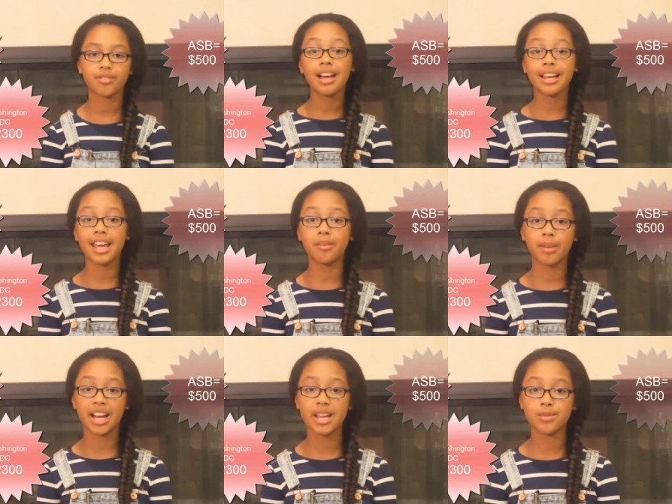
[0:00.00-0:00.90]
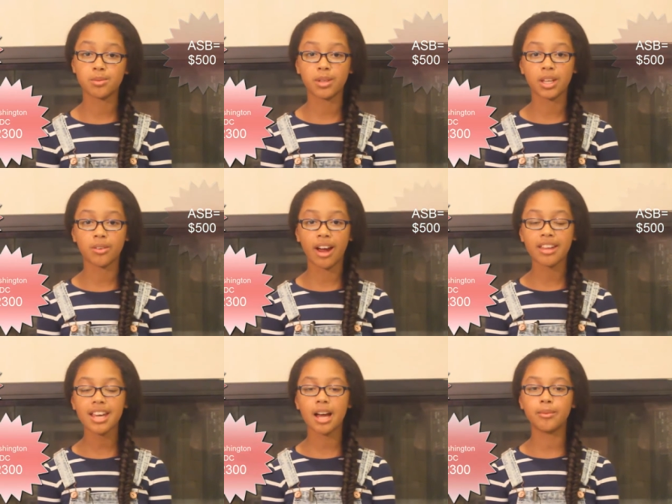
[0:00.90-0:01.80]
Again, my name is Malia
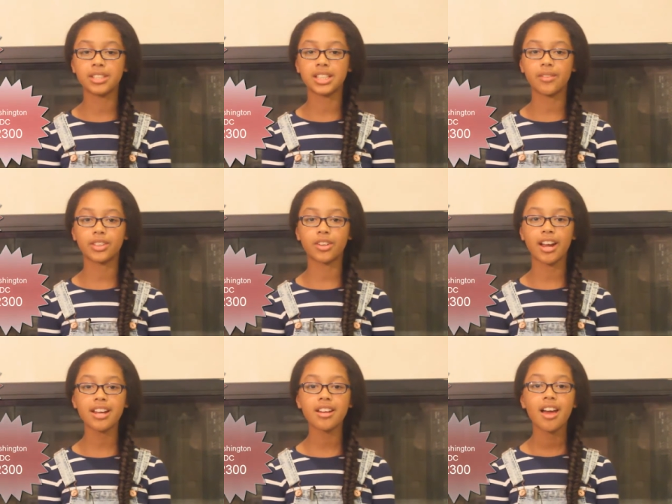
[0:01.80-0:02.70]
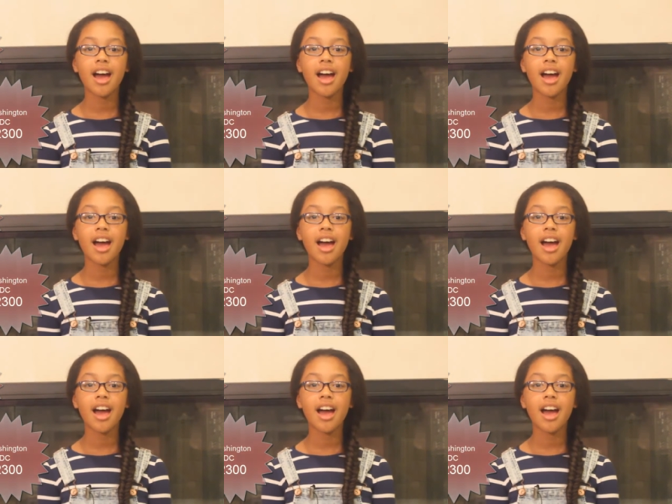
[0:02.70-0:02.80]
Riley. I'm in 7th grade.